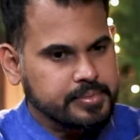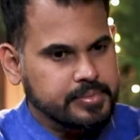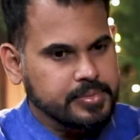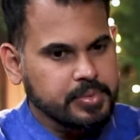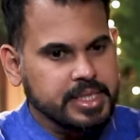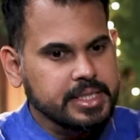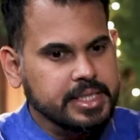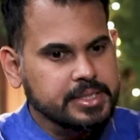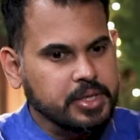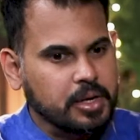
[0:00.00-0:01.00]
Whether it
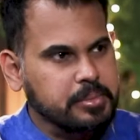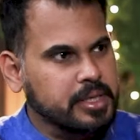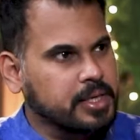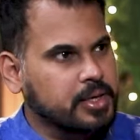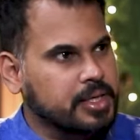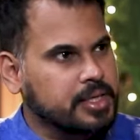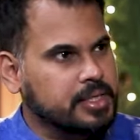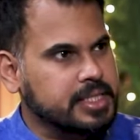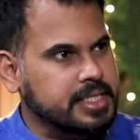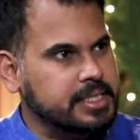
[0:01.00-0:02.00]
is normal or
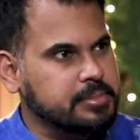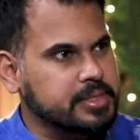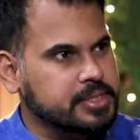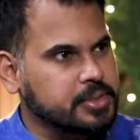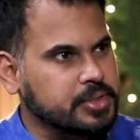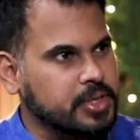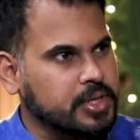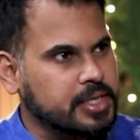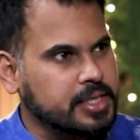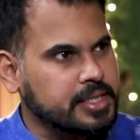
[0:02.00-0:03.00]
the rhythm is good
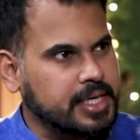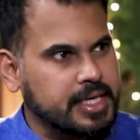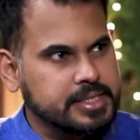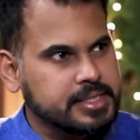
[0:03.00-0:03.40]
or it has.